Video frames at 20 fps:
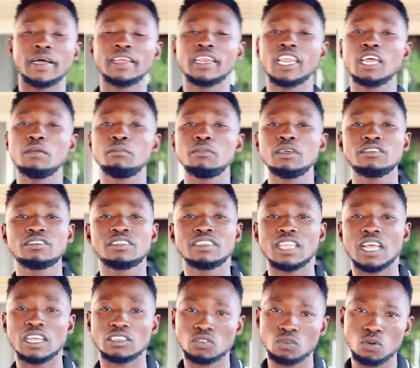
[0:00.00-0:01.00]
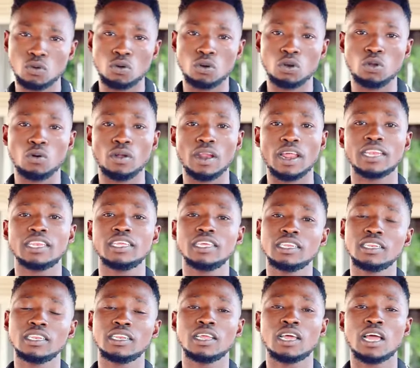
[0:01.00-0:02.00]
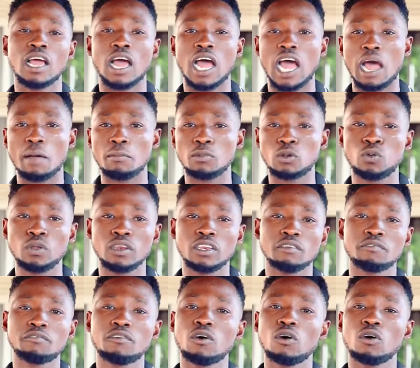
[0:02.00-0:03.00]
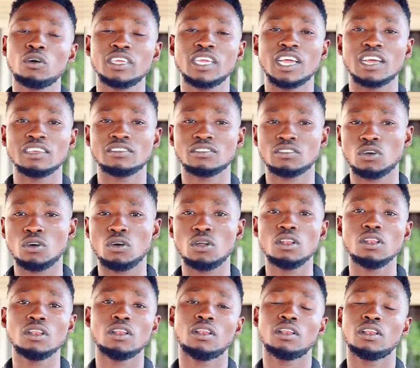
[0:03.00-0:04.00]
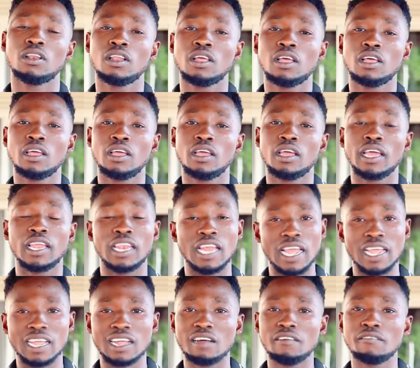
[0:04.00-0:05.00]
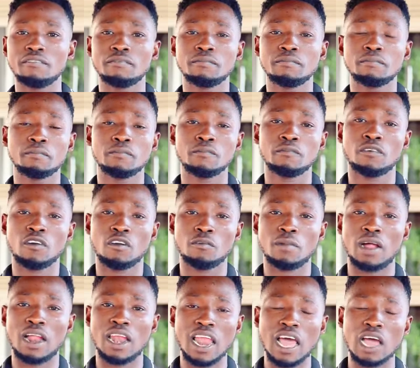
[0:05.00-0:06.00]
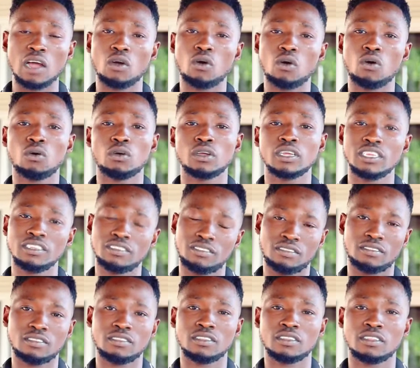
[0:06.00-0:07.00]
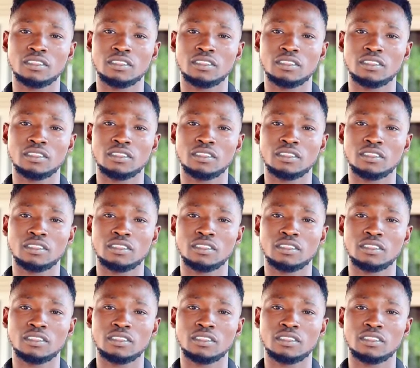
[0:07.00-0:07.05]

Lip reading: My name is Nasuru Nuradin. I'm 24 years old and I come from Alango East.